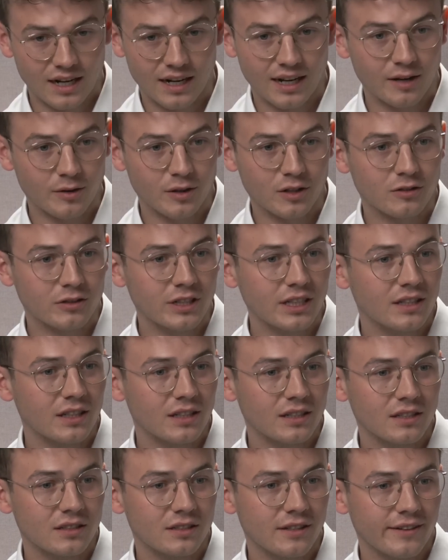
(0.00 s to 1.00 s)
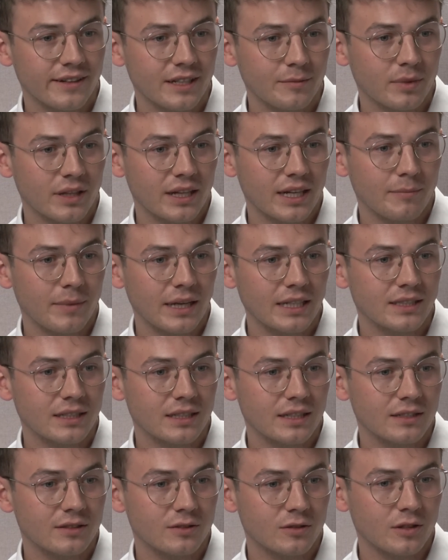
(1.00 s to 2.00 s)
And I would agree that Tony Blair
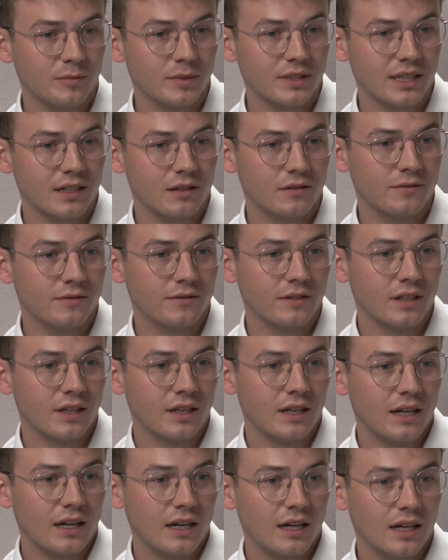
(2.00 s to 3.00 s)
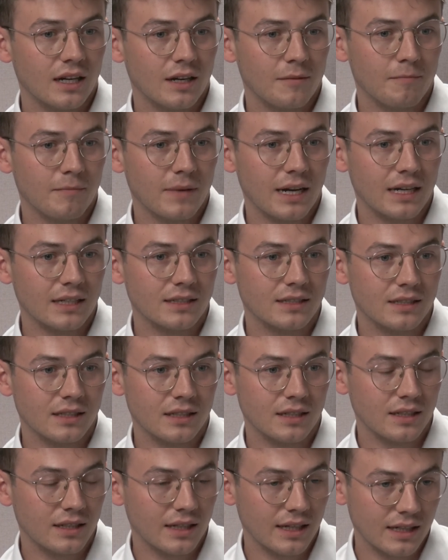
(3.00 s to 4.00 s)
basically saw himself as
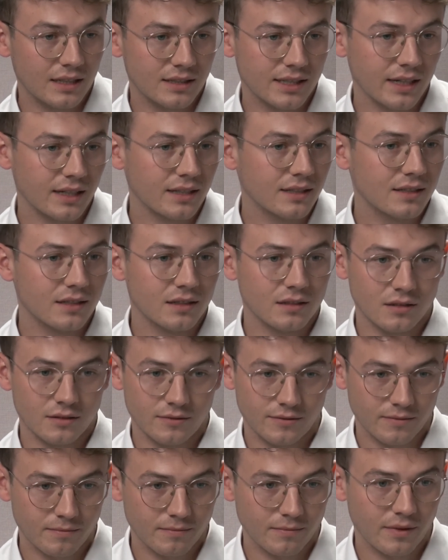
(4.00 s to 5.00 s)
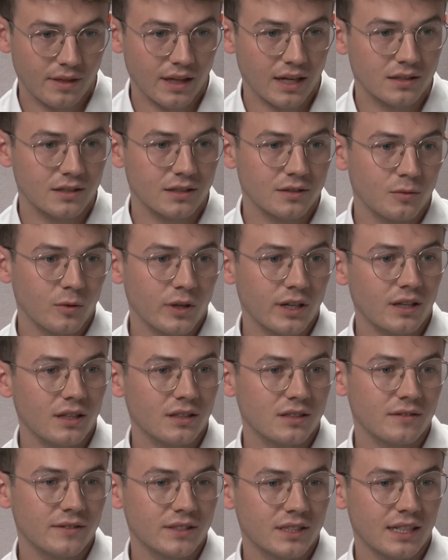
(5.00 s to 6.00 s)
the executor of Thatcher's will,
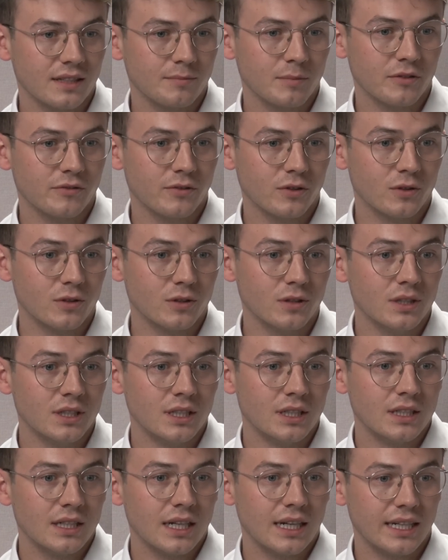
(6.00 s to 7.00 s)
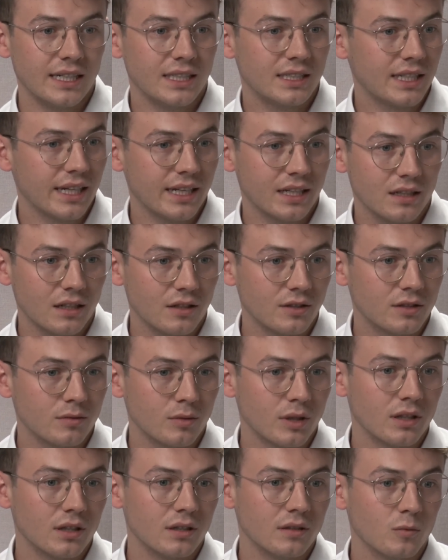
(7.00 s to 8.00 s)
as I've said before, and he stayed close to
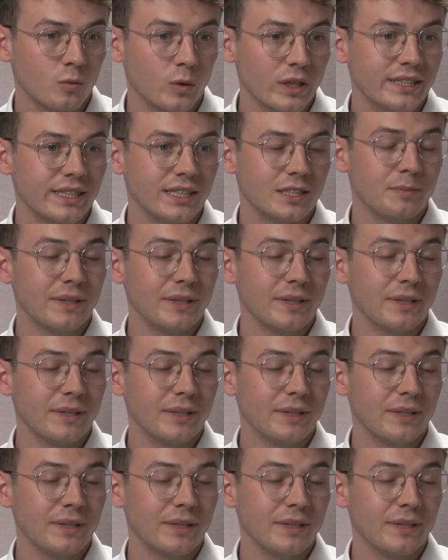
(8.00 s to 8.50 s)
her wishes.